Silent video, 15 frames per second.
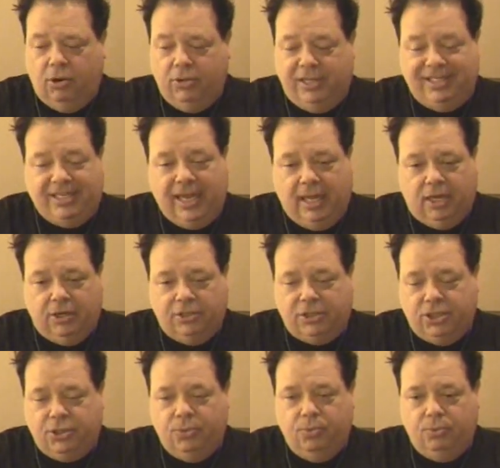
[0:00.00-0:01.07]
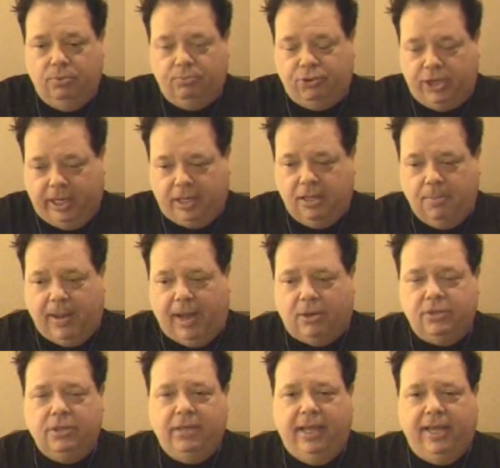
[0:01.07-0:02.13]
the tellers to check them
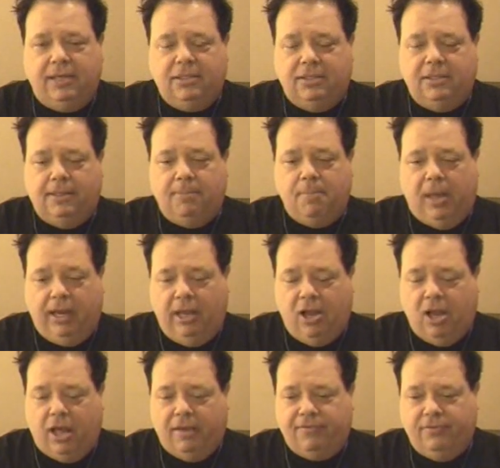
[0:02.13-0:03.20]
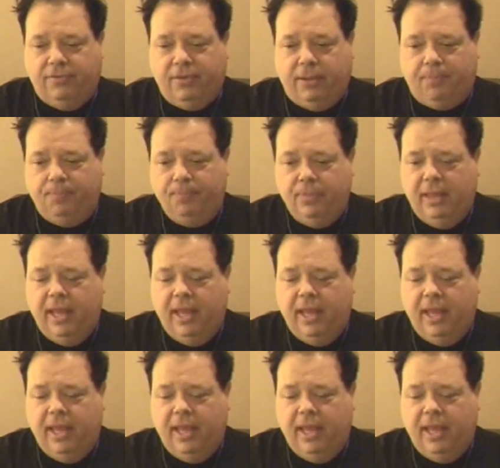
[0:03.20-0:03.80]
out and get money off of them.